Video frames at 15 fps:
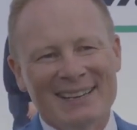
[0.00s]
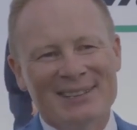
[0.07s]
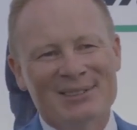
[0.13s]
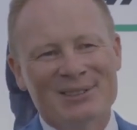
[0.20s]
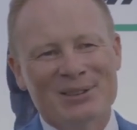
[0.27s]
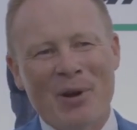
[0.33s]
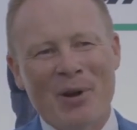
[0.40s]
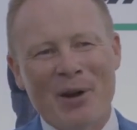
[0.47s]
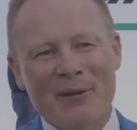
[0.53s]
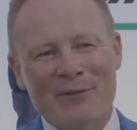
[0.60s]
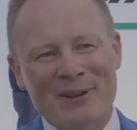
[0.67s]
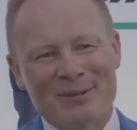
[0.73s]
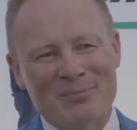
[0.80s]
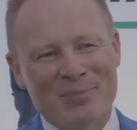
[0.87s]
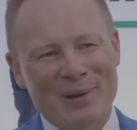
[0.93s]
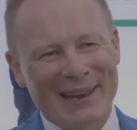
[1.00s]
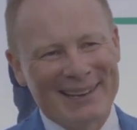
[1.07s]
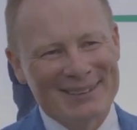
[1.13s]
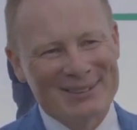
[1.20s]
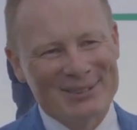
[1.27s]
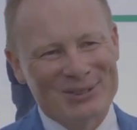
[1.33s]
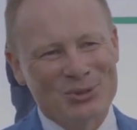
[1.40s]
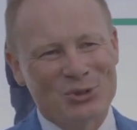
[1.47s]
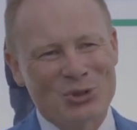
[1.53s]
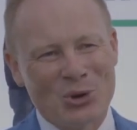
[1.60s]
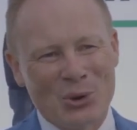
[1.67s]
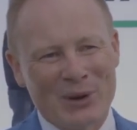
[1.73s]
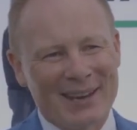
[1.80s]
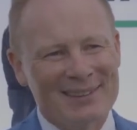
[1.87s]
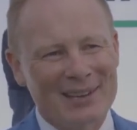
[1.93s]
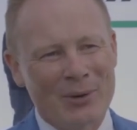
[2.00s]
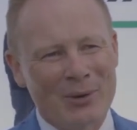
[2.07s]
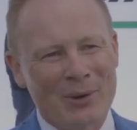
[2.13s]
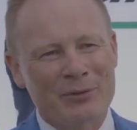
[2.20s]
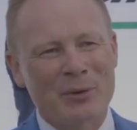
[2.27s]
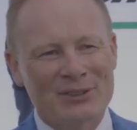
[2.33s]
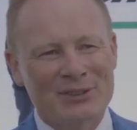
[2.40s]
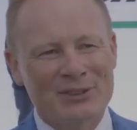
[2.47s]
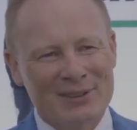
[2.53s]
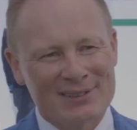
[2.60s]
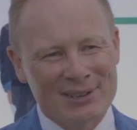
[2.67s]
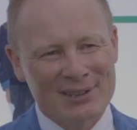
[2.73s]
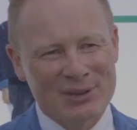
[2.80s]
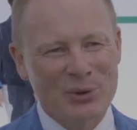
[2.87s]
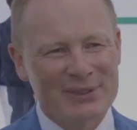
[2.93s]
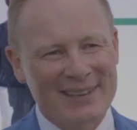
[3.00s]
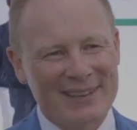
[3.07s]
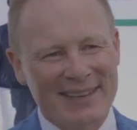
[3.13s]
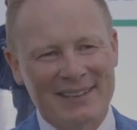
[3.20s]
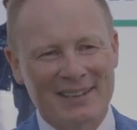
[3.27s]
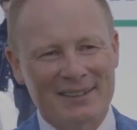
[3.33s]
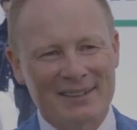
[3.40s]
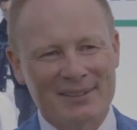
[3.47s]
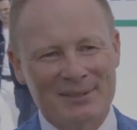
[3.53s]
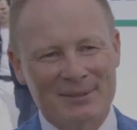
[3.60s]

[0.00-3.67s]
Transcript: is the perfect place to showcase our freshest and newest ideas